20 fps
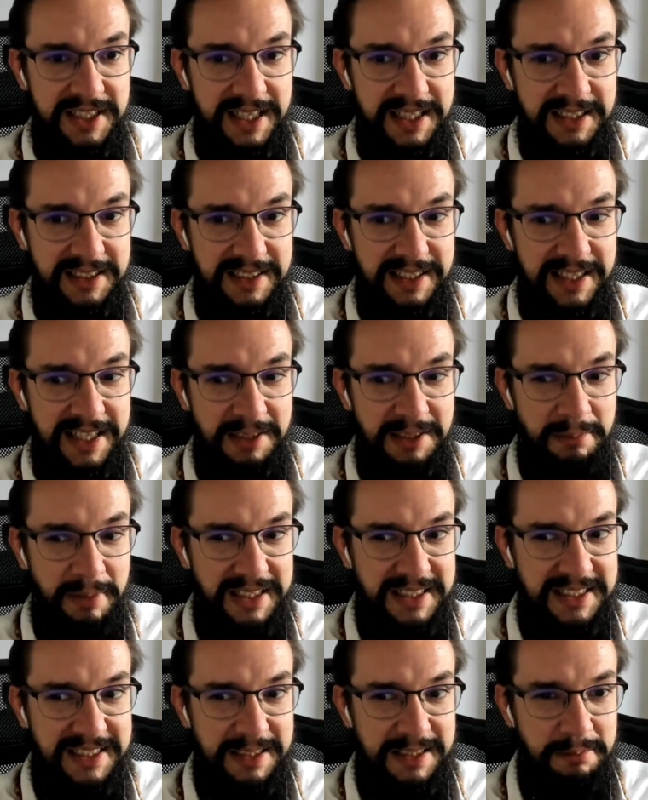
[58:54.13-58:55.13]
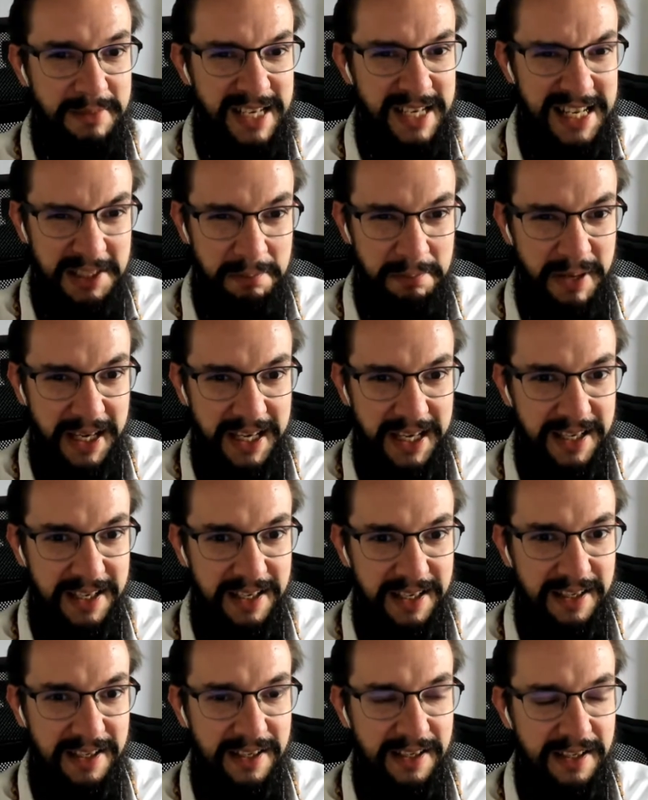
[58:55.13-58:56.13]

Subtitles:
that, it might seem nitpicky.